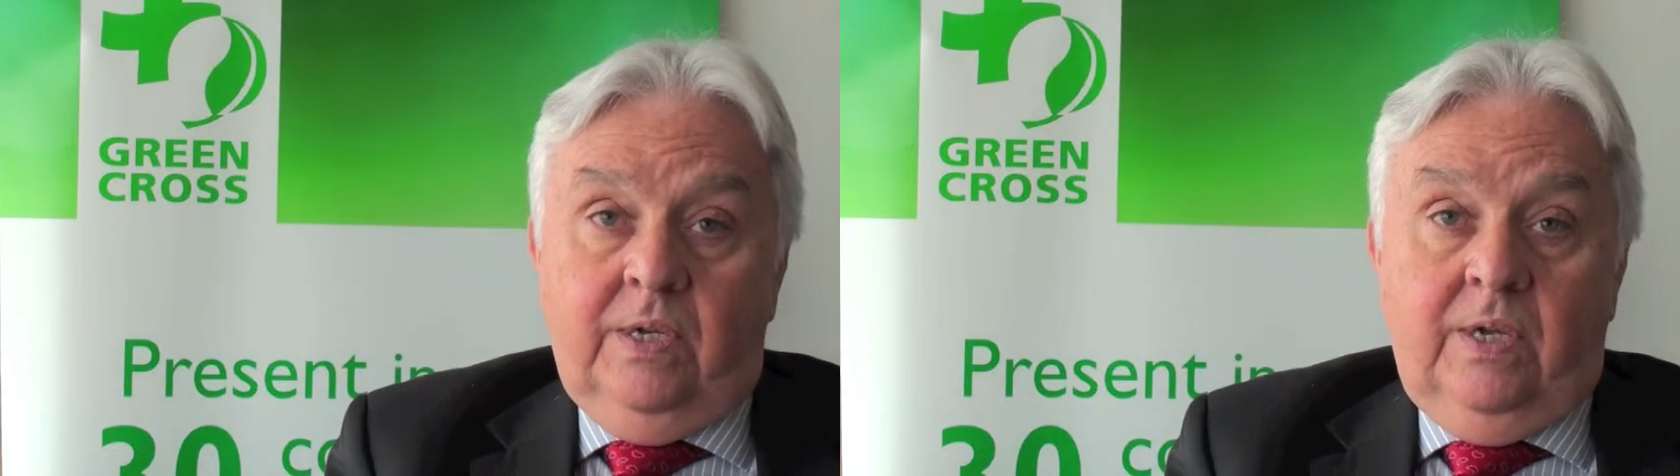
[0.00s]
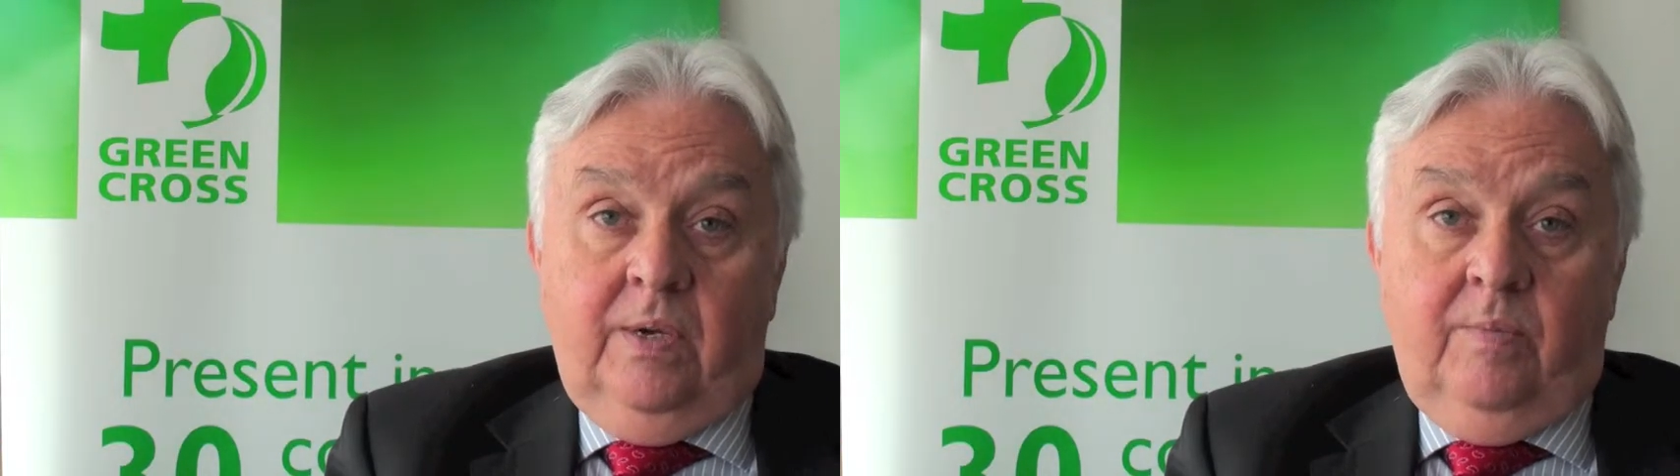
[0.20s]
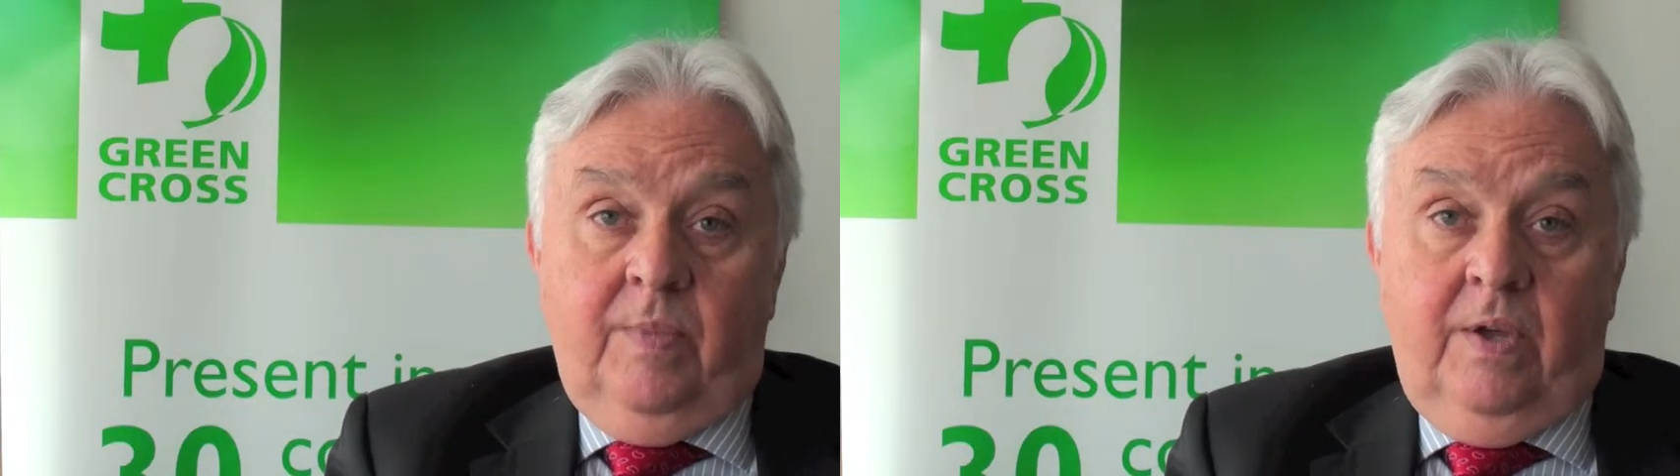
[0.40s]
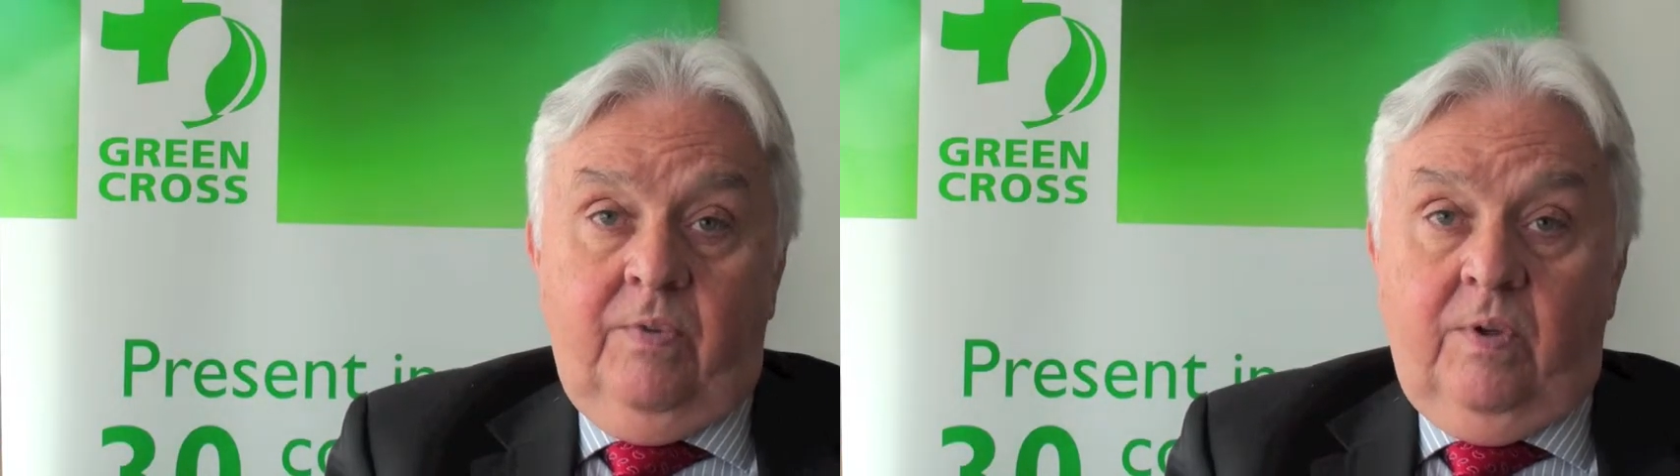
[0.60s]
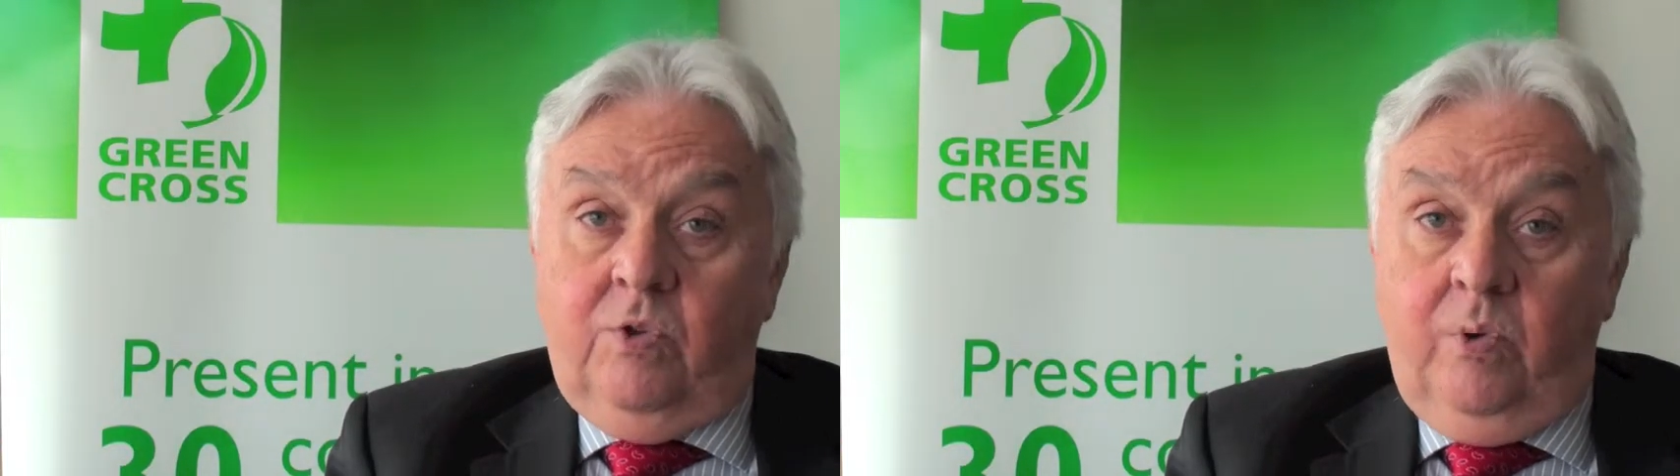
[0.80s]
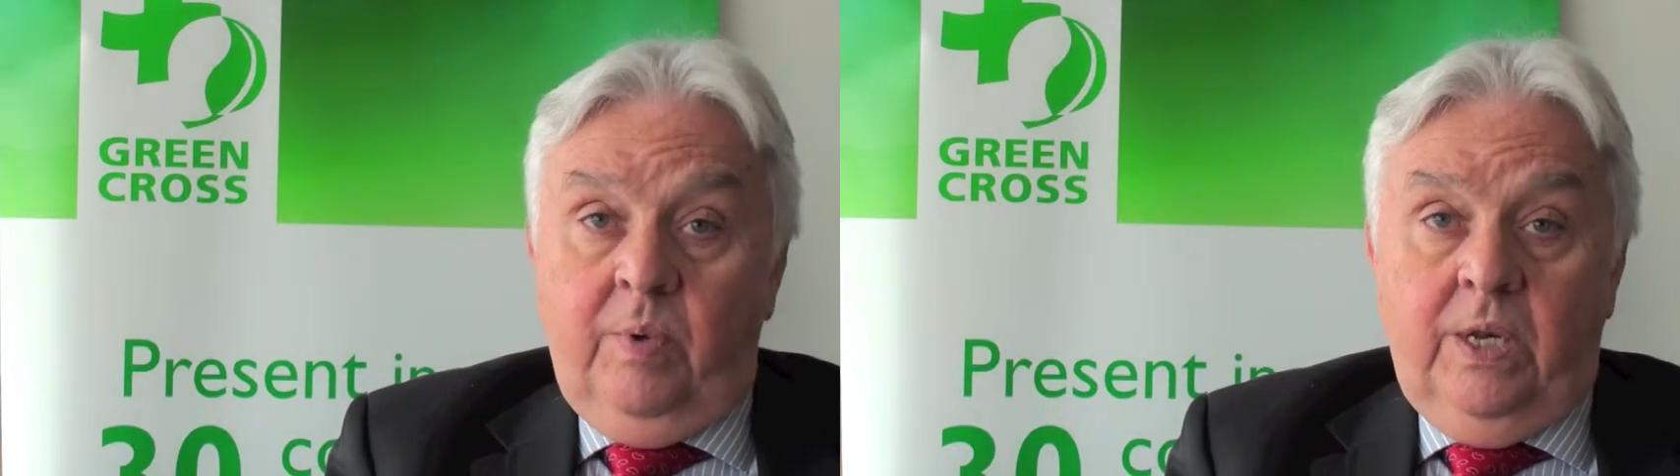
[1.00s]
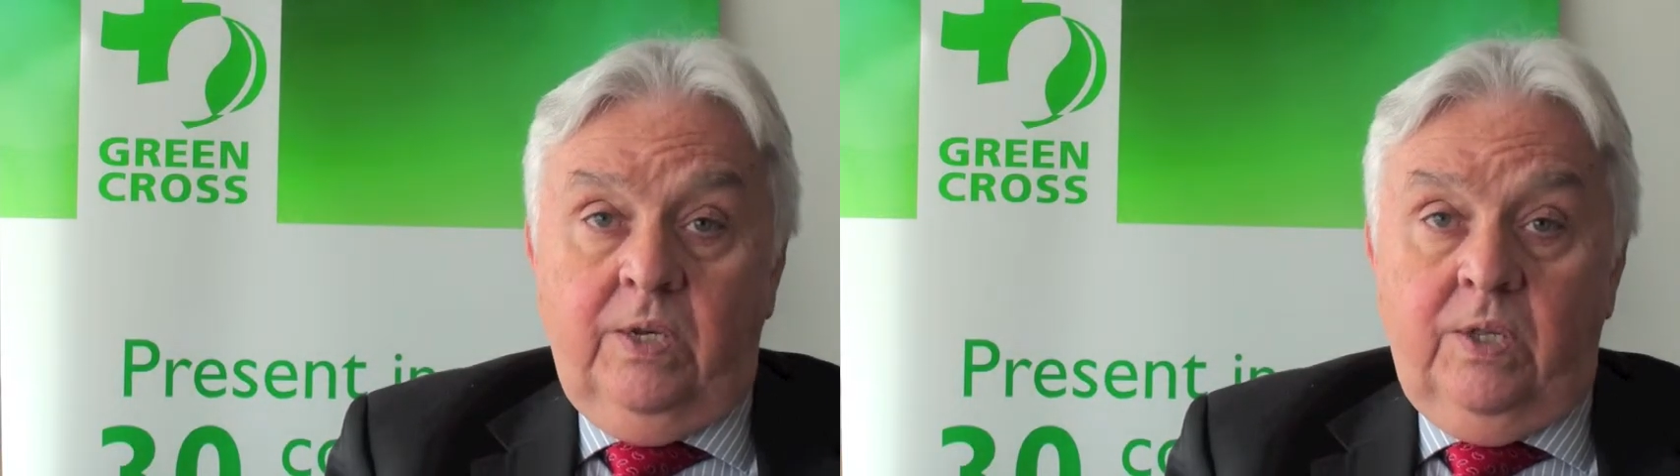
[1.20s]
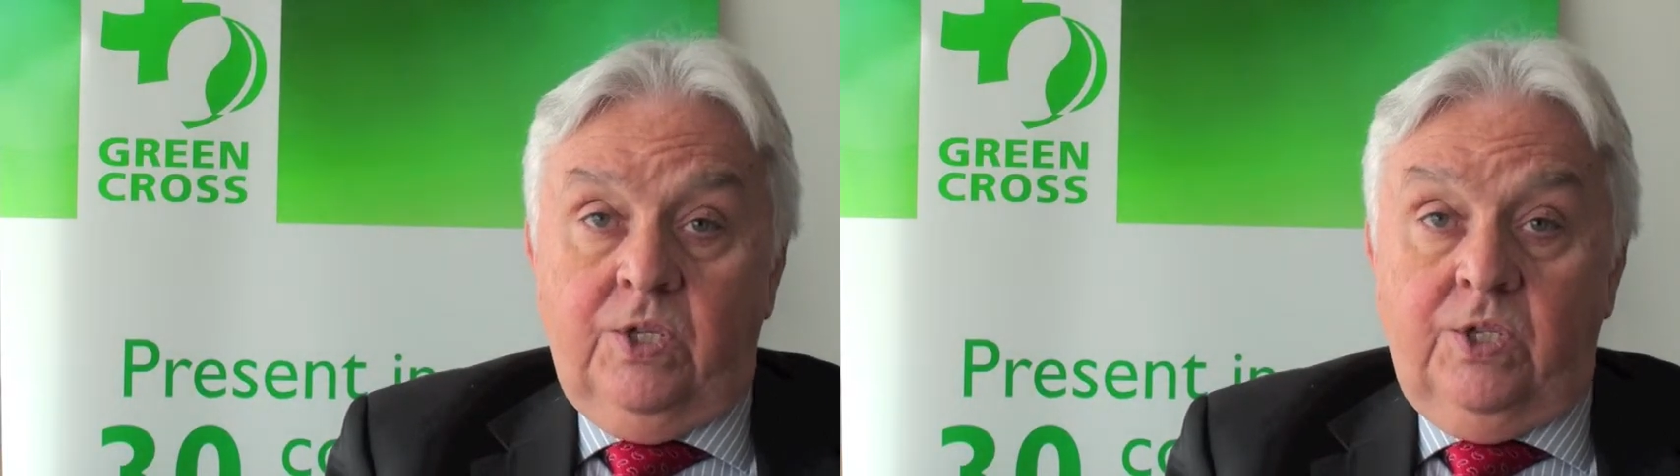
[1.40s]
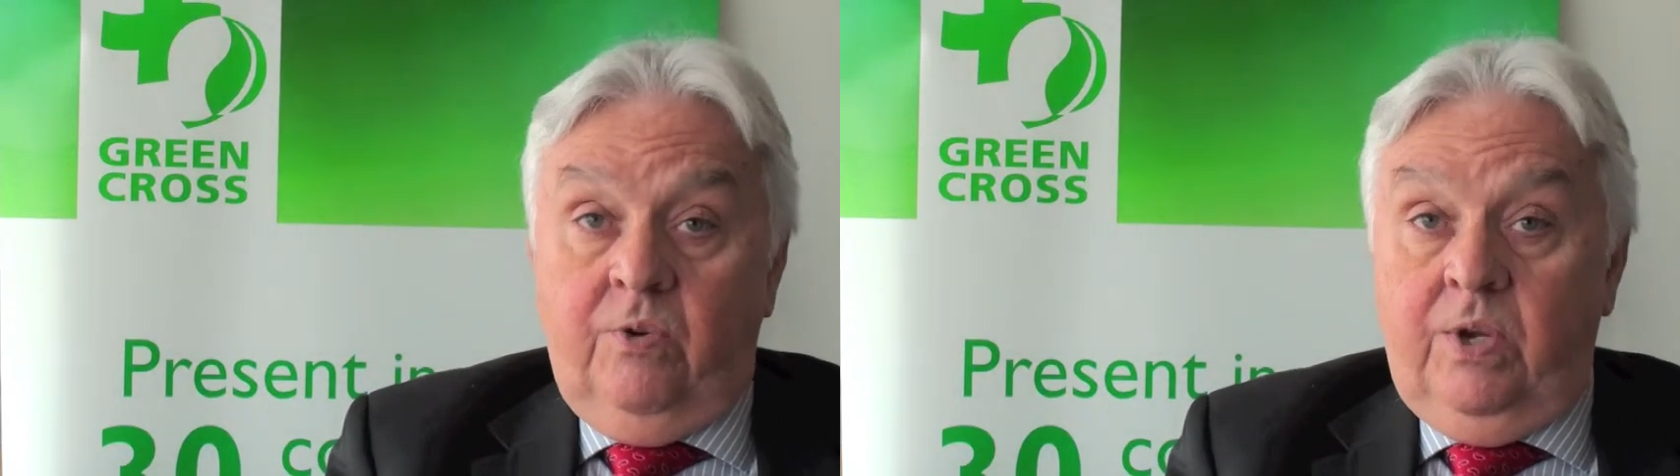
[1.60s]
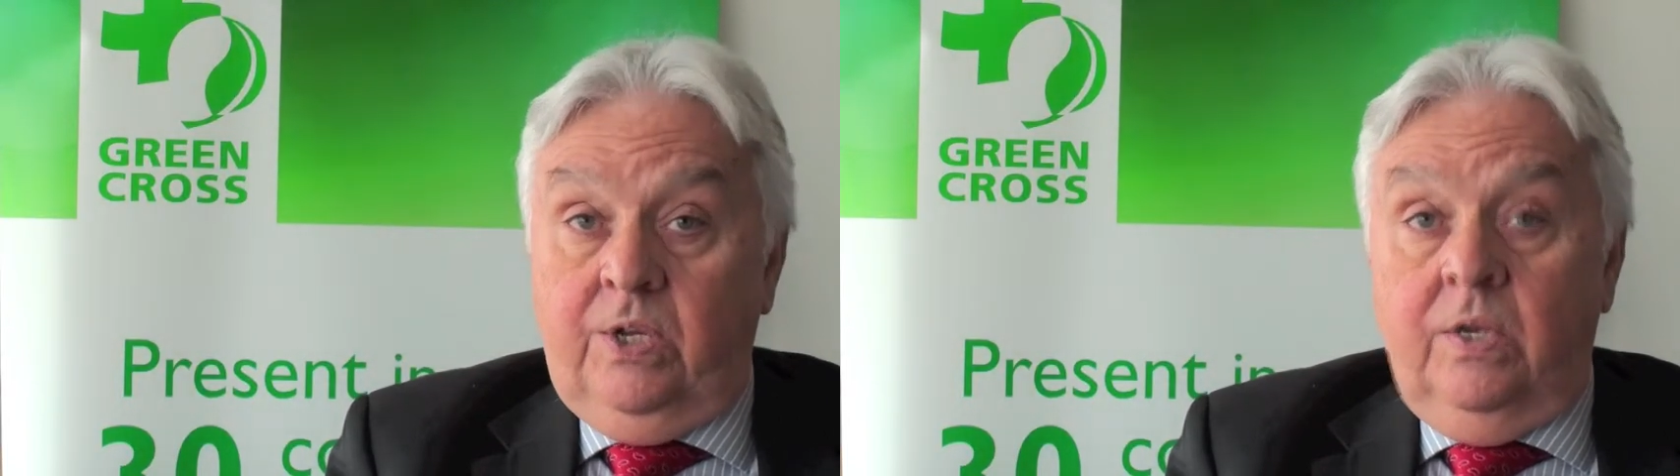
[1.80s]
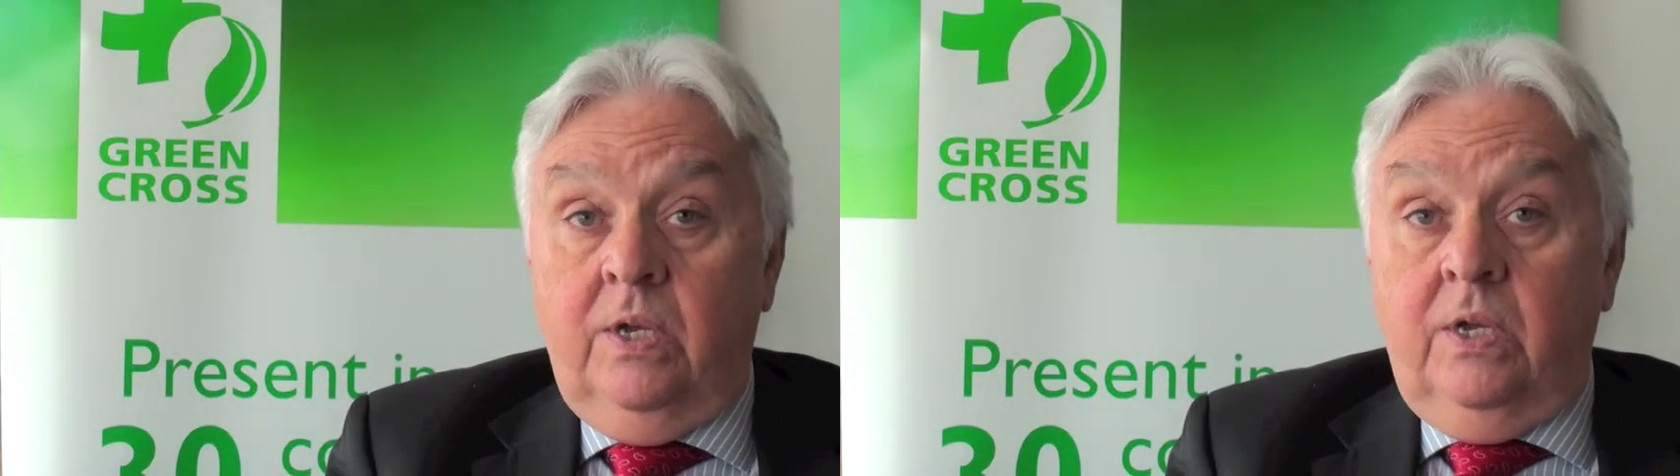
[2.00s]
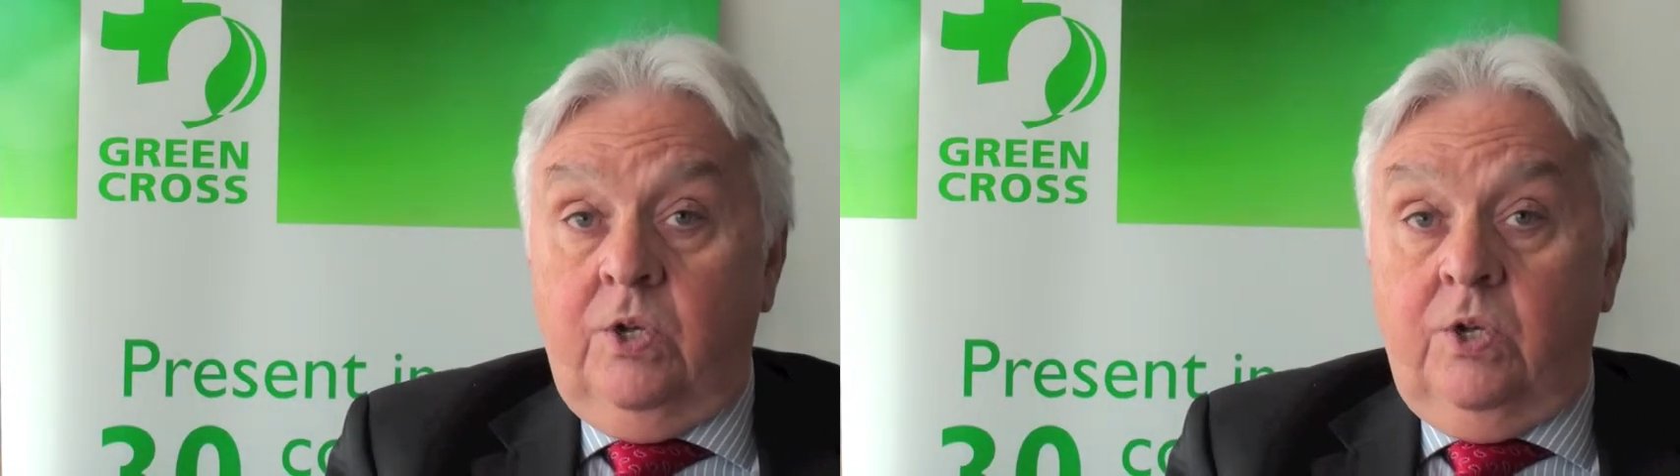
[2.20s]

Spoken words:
have contributed to the Syrian